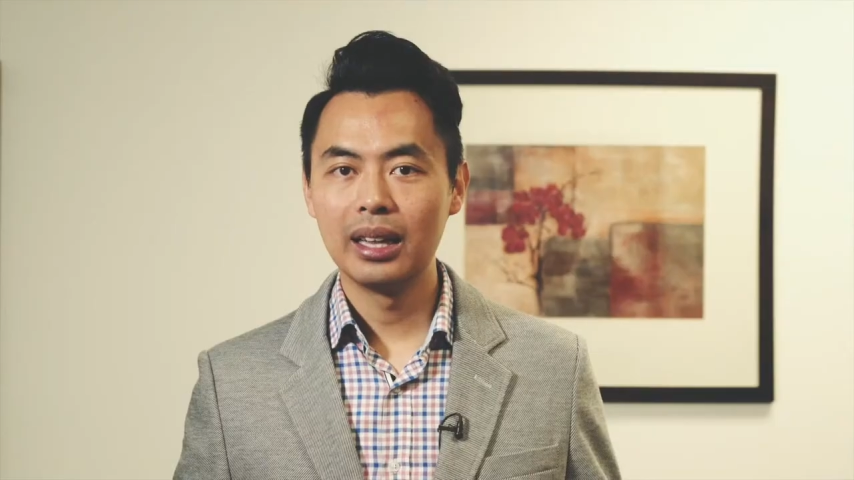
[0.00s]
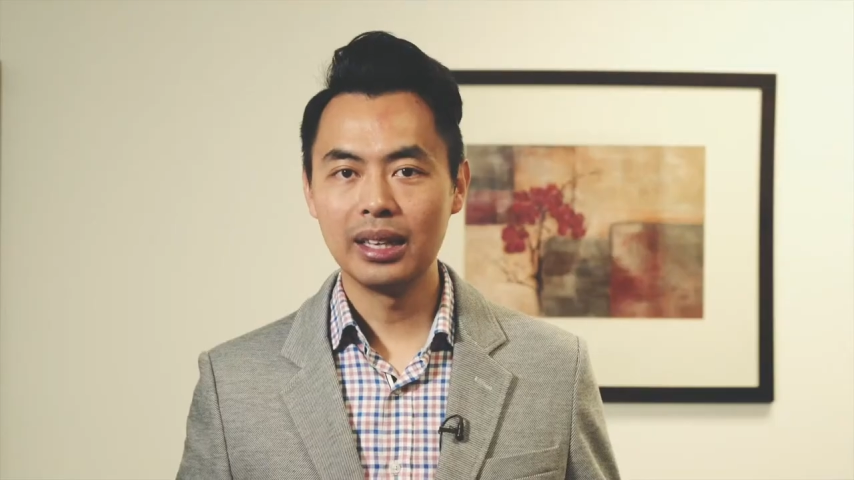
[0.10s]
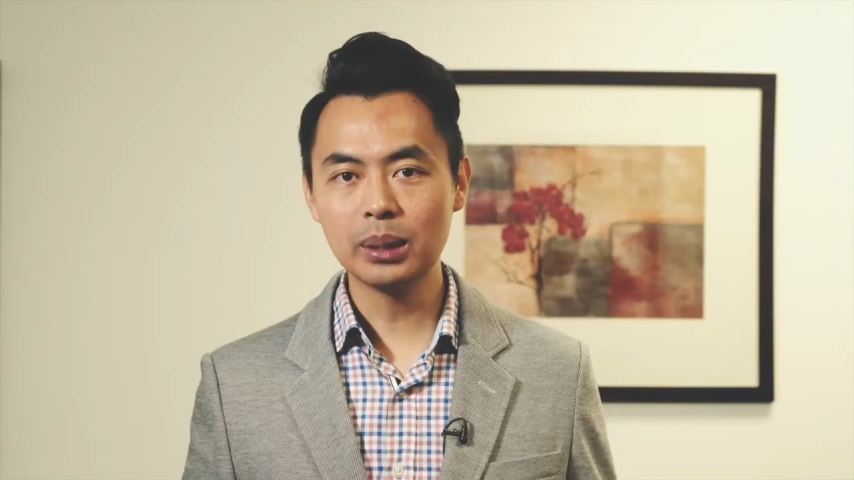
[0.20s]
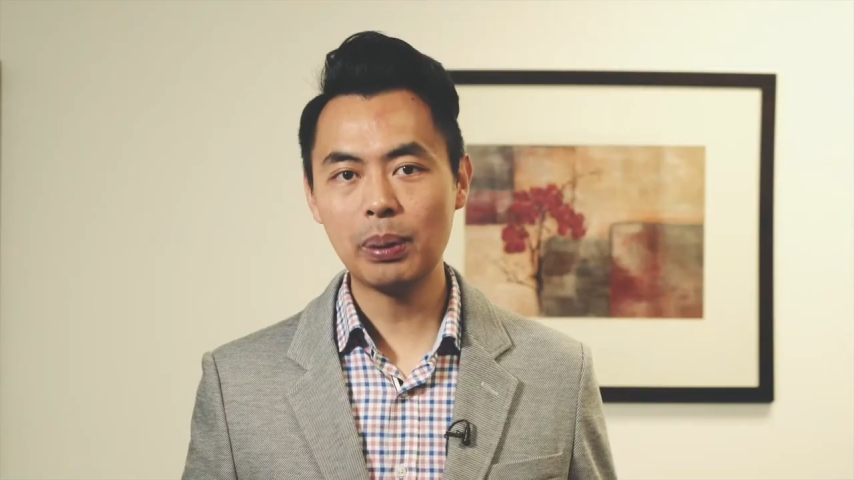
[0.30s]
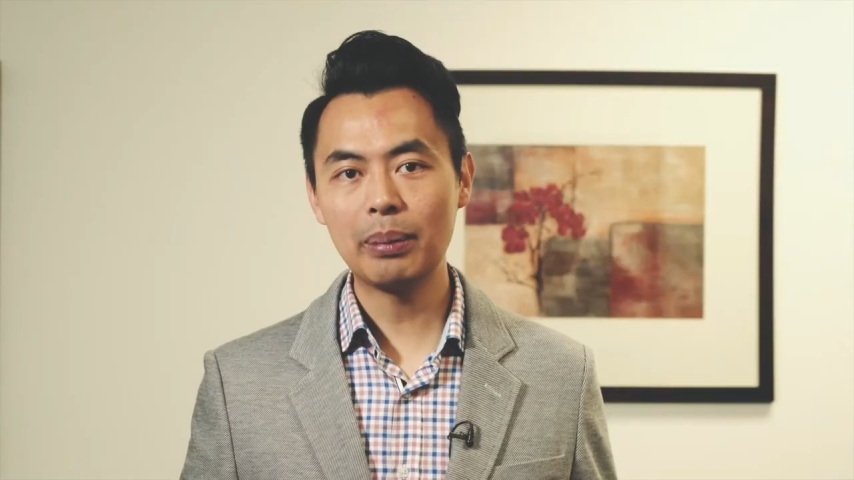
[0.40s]

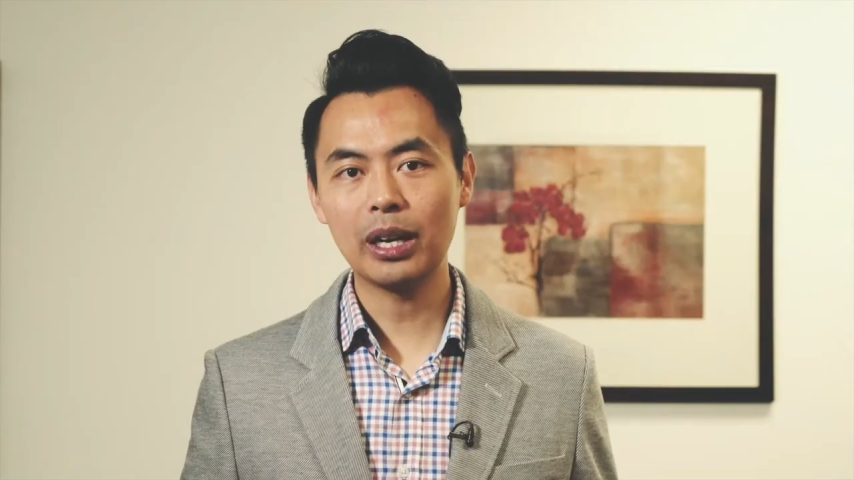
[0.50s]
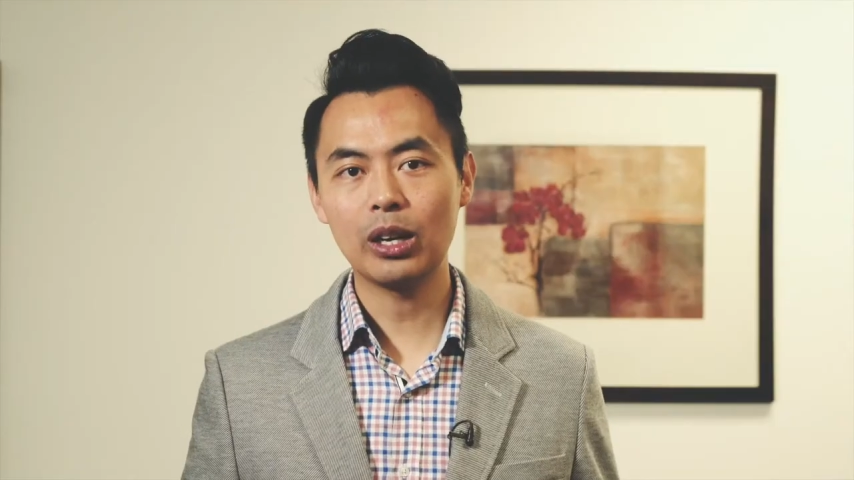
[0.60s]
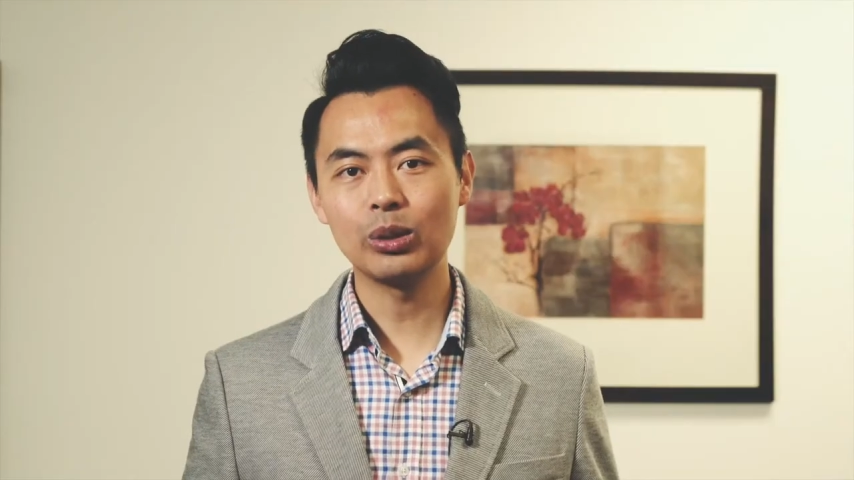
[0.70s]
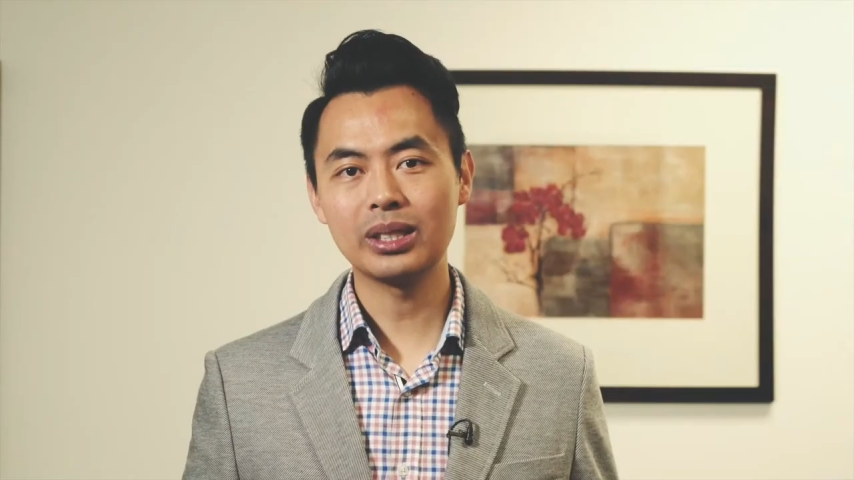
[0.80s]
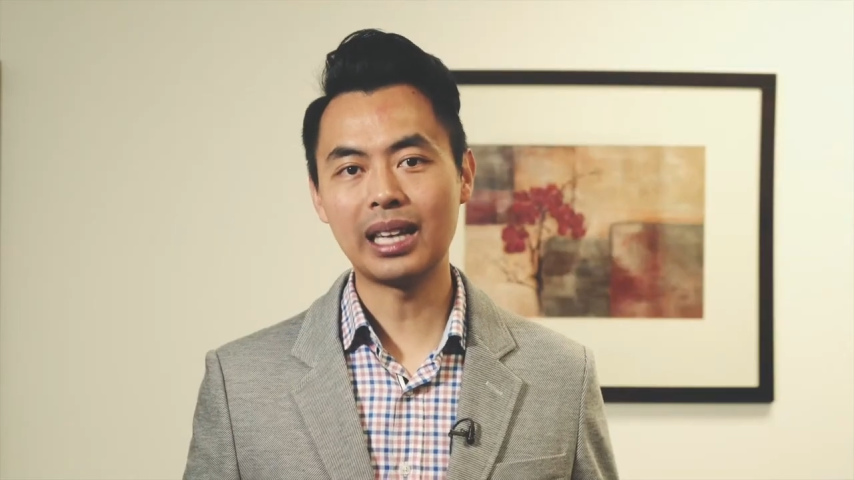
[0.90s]
This
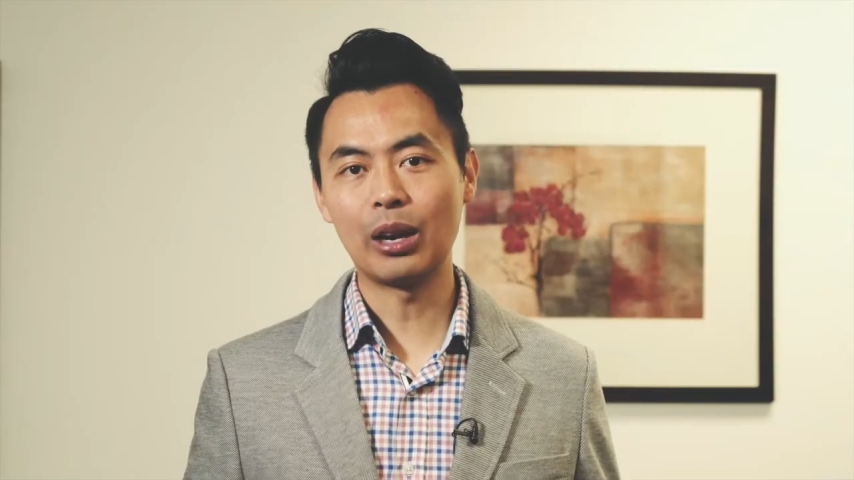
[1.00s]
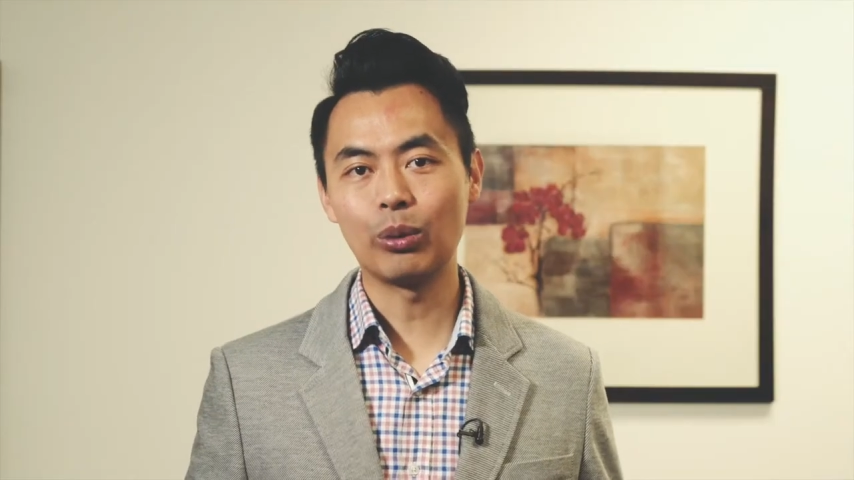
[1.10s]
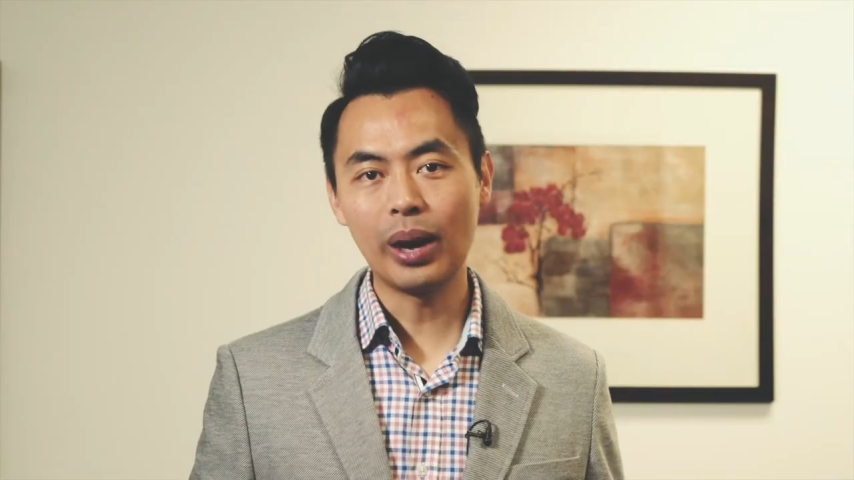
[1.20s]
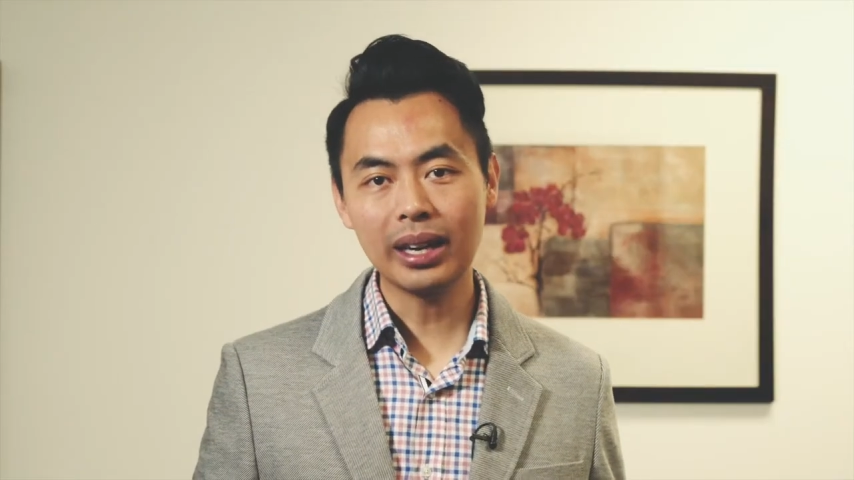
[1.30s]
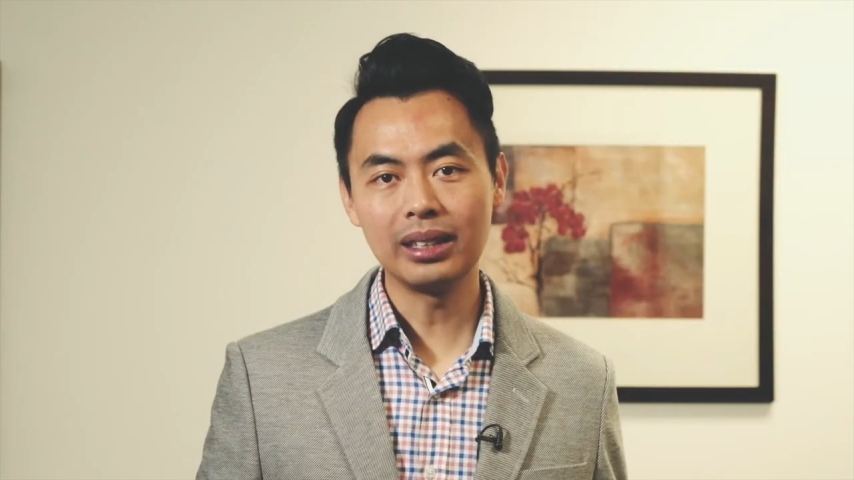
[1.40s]
payment goes
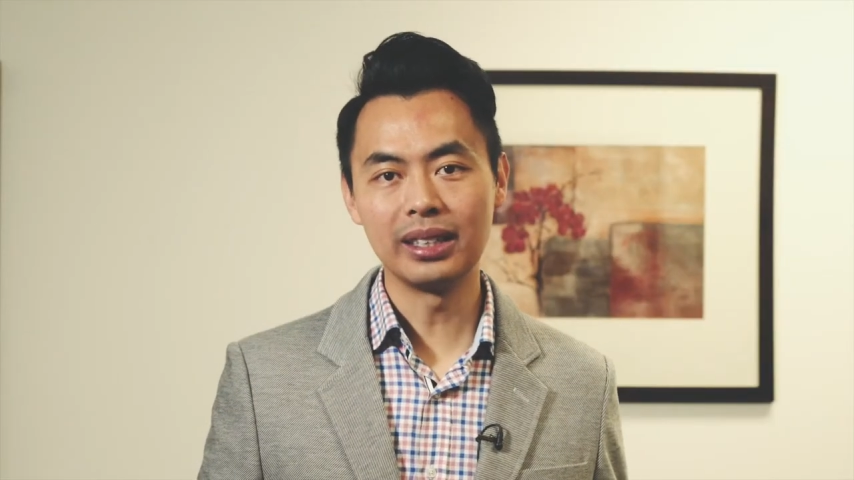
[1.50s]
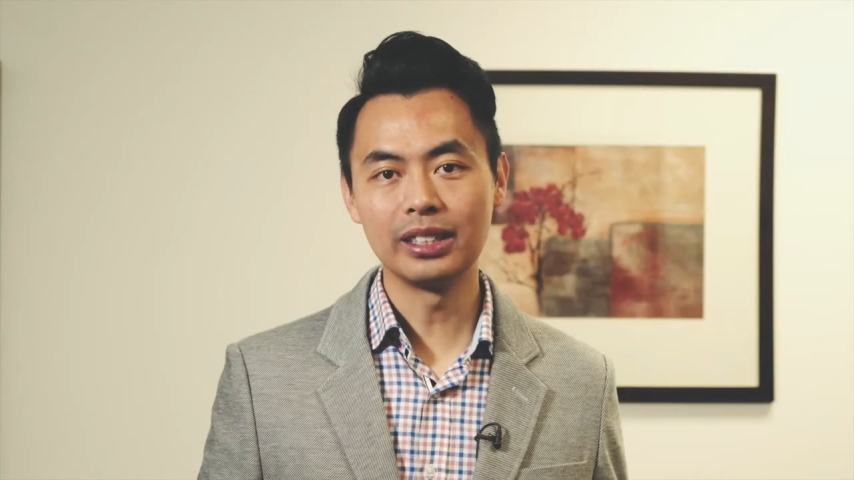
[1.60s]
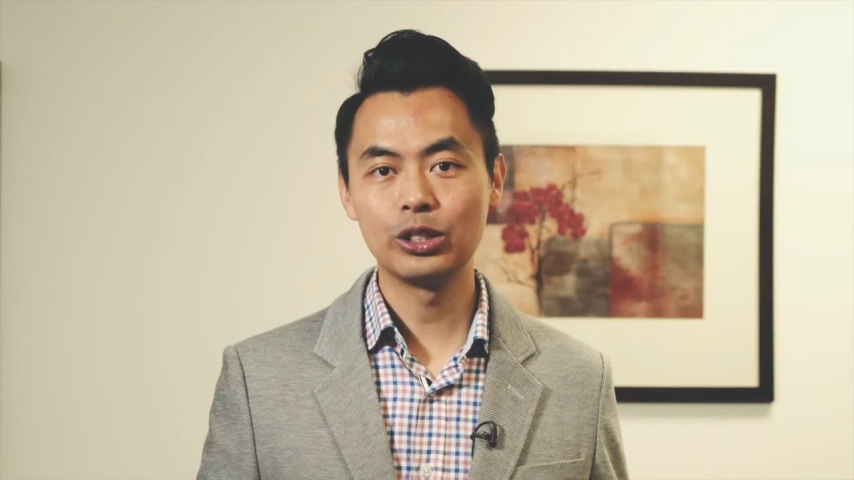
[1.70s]
directly